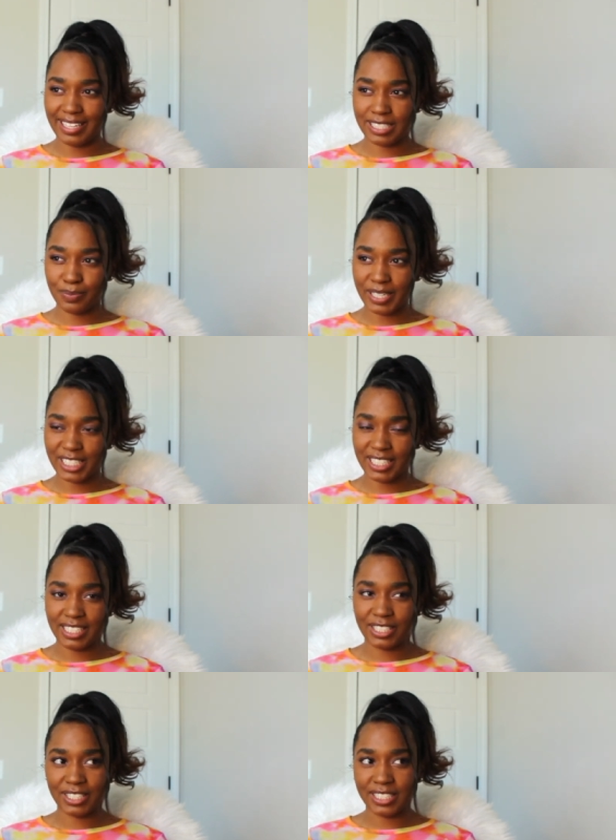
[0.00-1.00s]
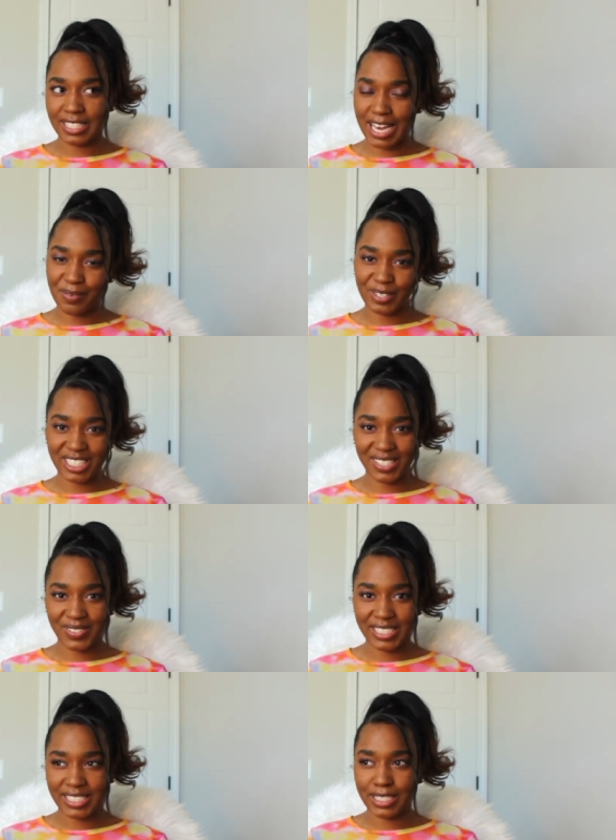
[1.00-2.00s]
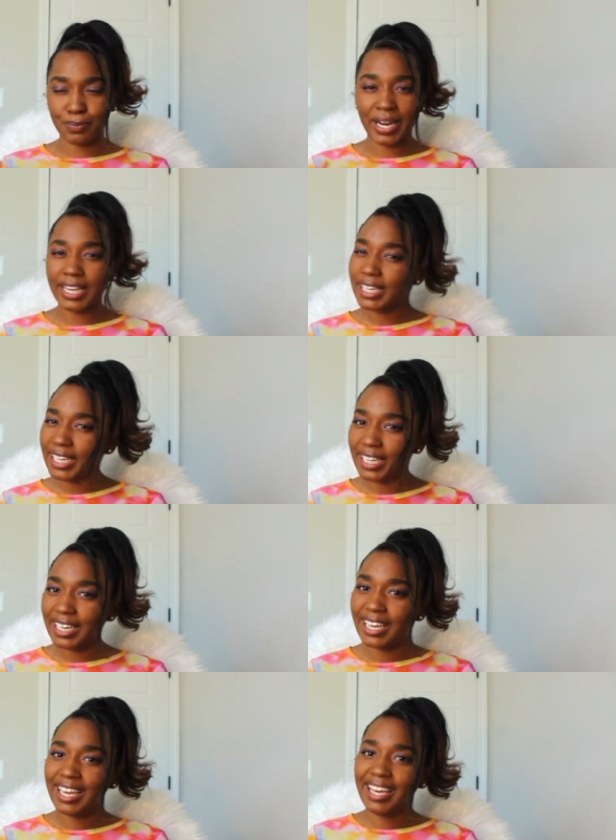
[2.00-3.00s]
especially during the time when she was pregnant